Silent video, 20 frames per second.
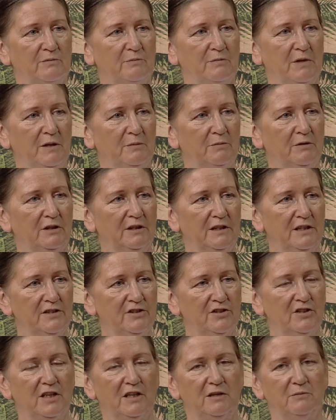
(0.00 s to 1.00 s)
of people
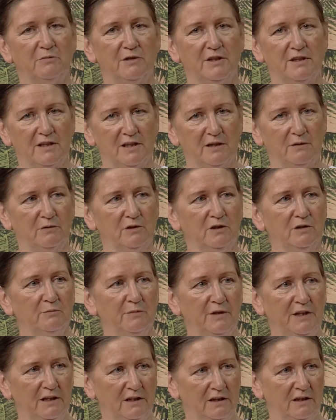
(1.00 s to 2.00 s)
listening, but there will
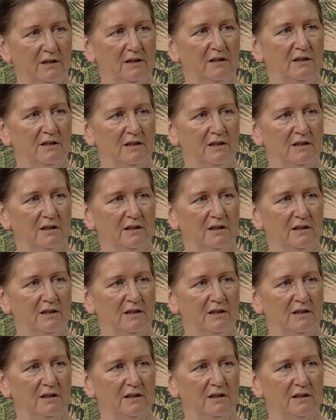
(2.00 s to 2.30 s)
be